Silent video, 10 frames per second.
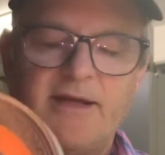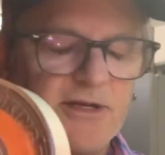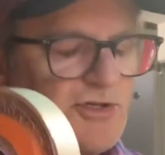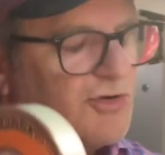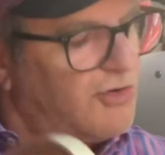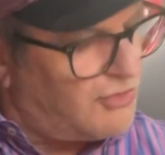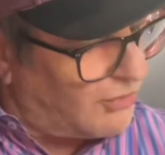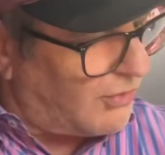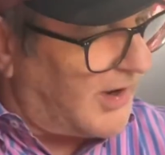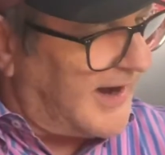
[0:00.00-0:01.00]
It's
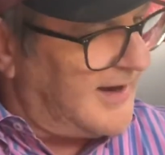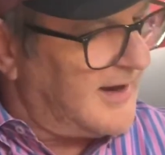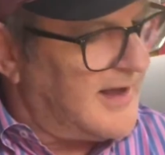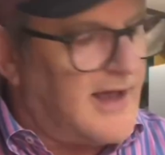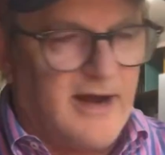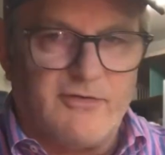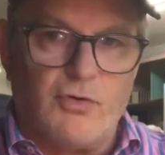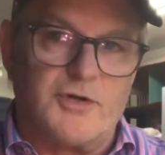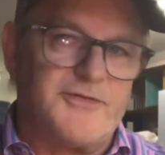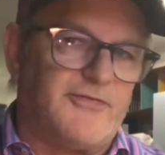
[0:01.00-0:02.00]
great. And of
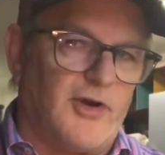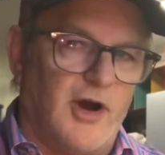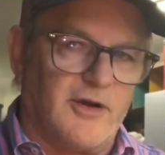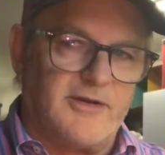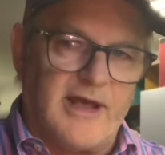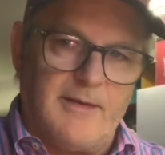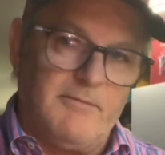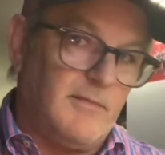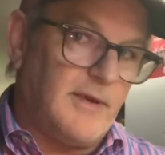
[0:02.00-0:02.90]
course, frog tape.